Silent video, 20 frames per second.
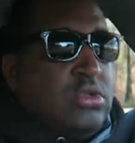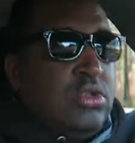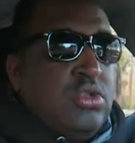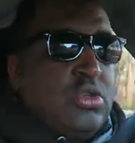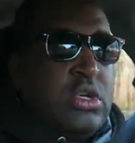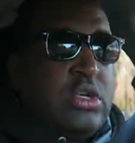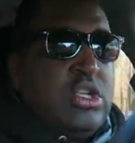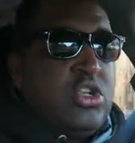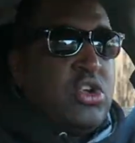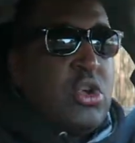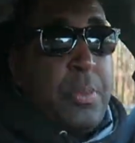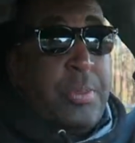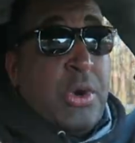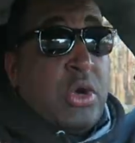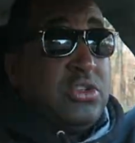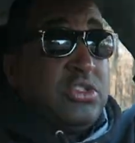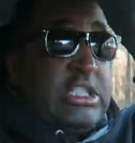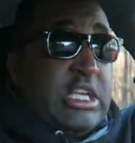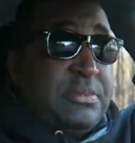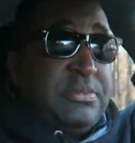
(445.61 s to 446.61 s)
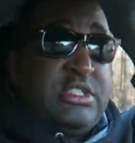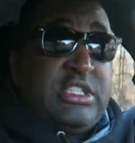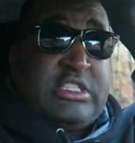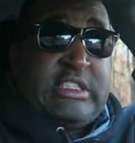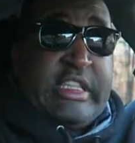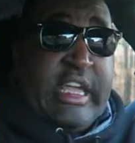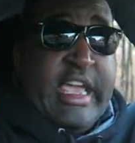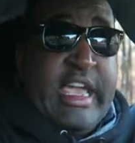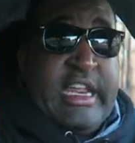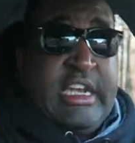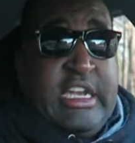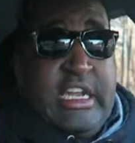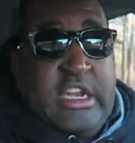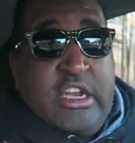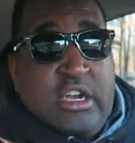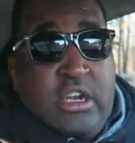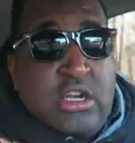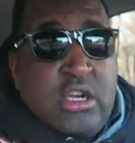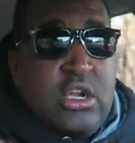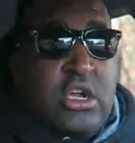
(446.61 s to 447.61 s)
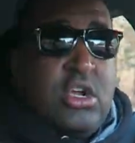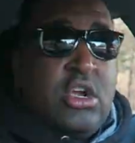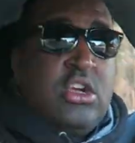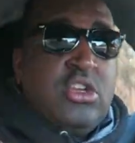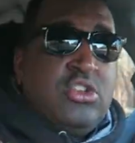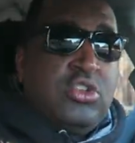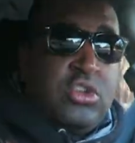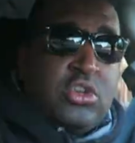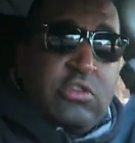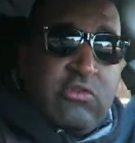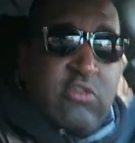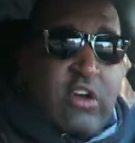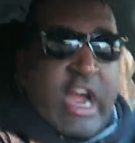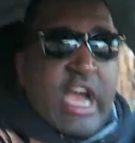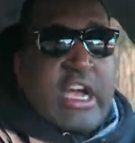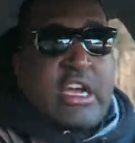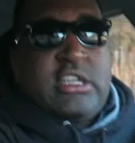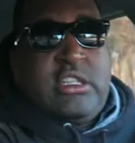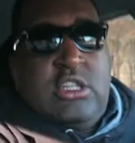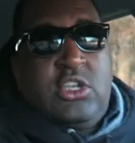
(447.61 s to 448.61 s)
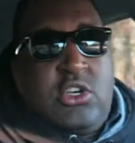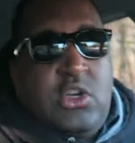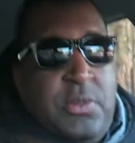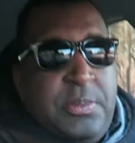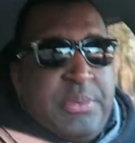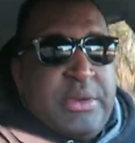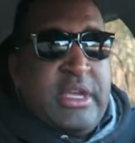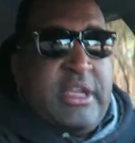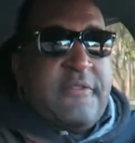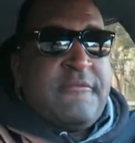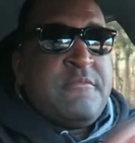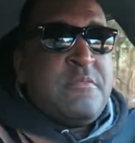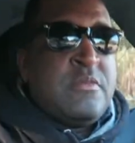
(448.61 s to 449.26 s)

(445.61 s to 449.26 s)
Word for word: you could you could post up, just stand there. You could rock a little bit.